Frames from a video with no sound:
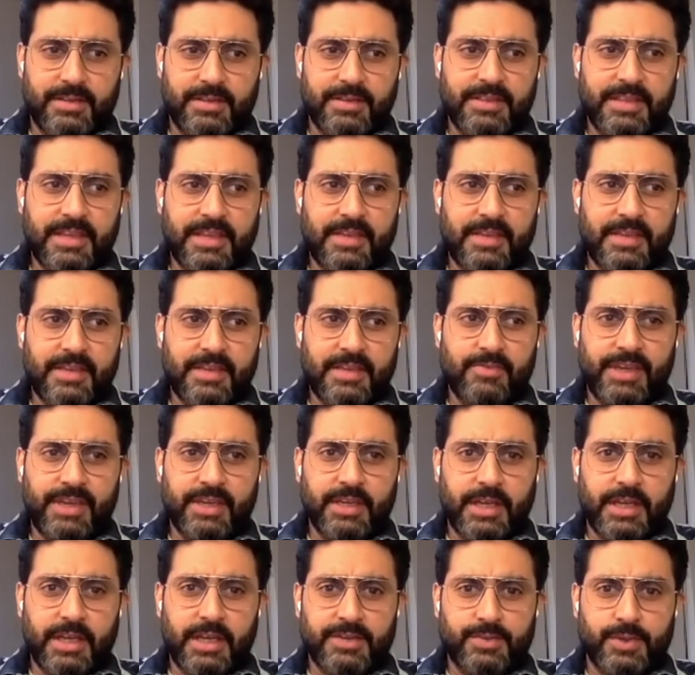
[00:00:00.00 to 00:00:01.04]
And I think they
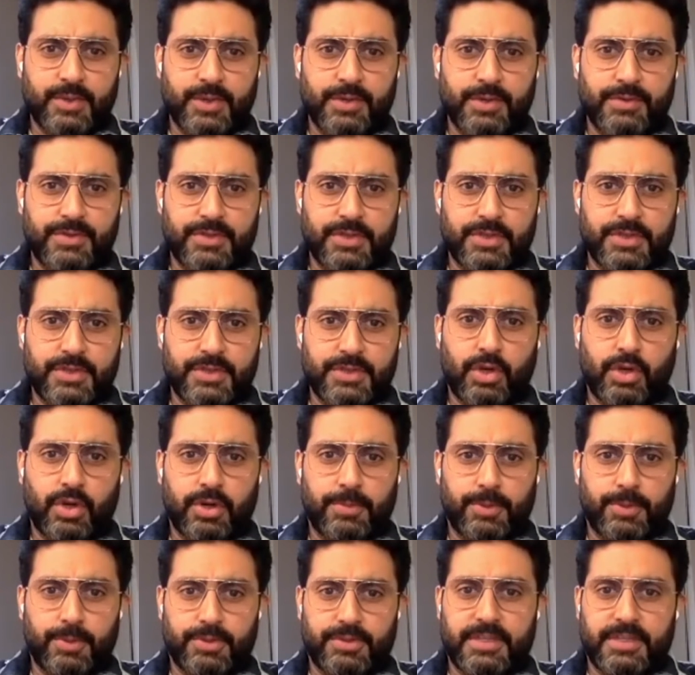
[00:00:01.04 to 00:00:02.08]
recognize when you
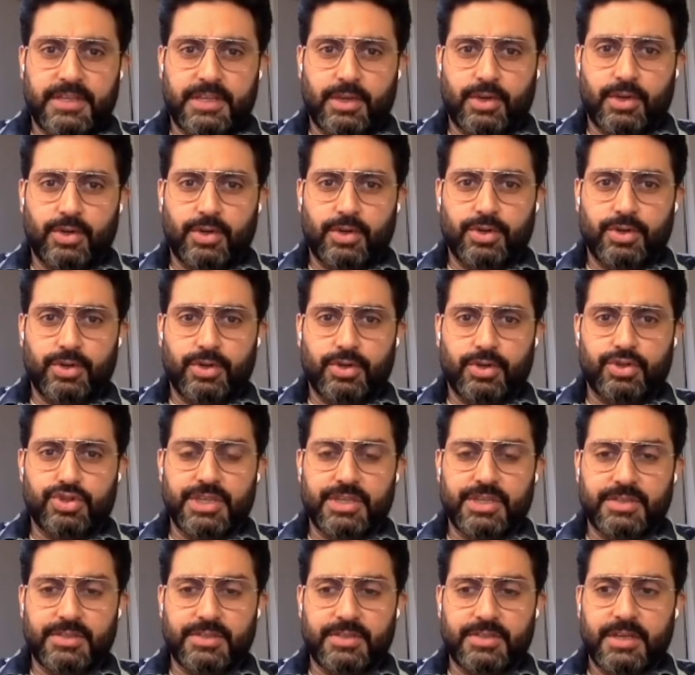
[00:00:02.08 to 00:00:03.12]
stuck on a prosthetic on your
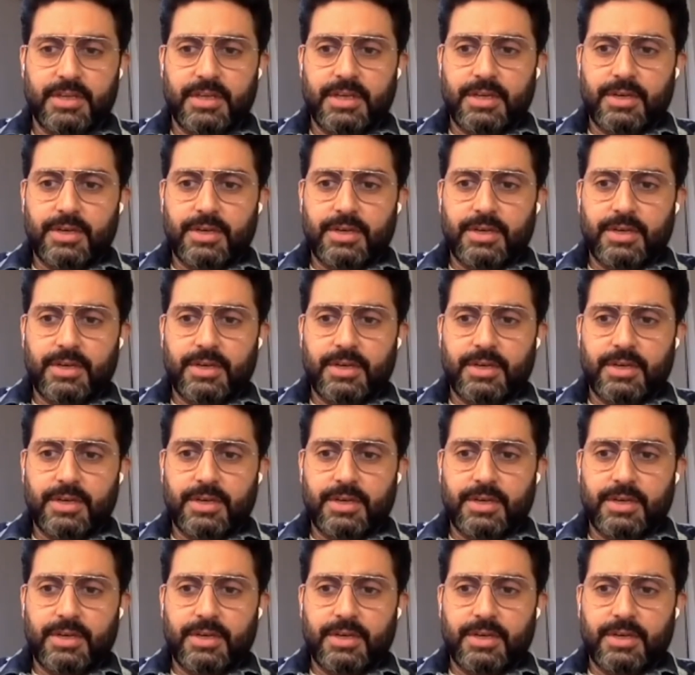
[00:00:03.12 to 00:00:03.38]
cheek